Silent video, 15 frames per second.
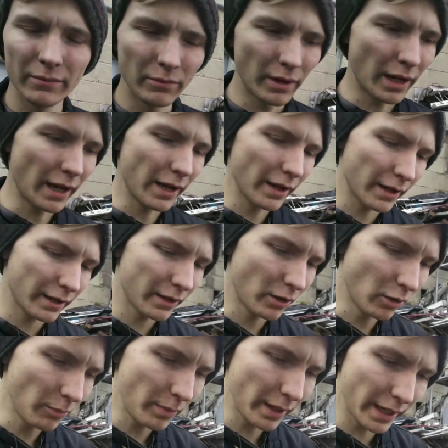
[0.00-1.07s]
But I
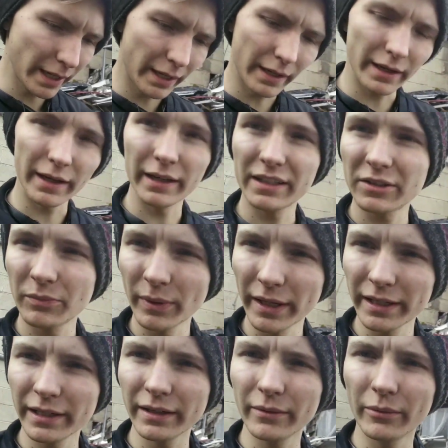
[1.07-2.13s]
hope I
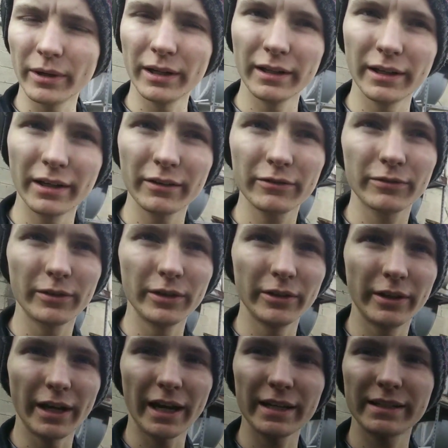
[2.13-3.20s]
explained it well enough for you
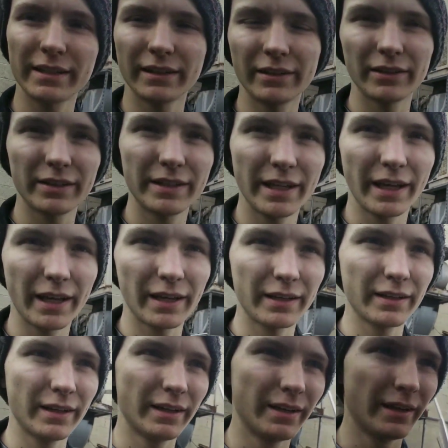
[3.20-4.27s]
guys to
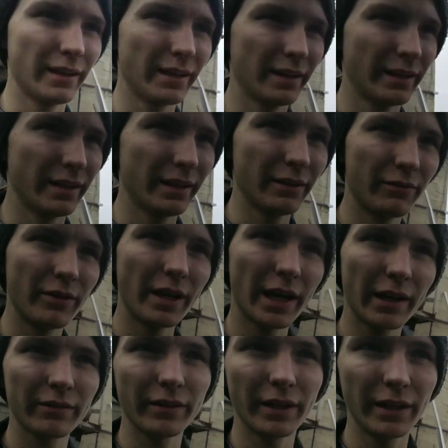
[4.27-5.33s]
understand, and if you
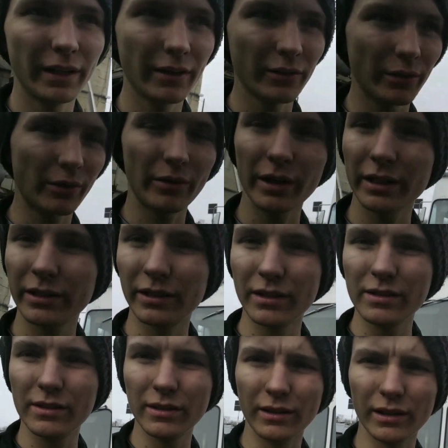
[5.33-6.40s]
have any other
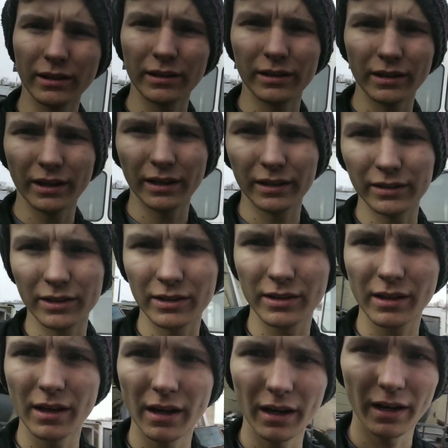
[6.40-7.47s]
questions, you can
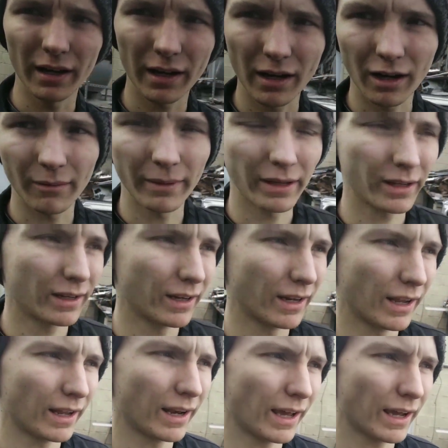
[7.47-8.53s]
just comment
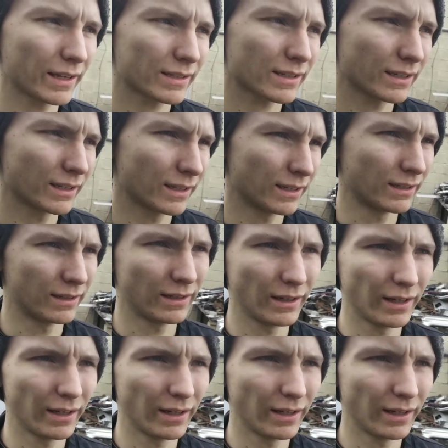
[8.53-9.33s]
and ask it, and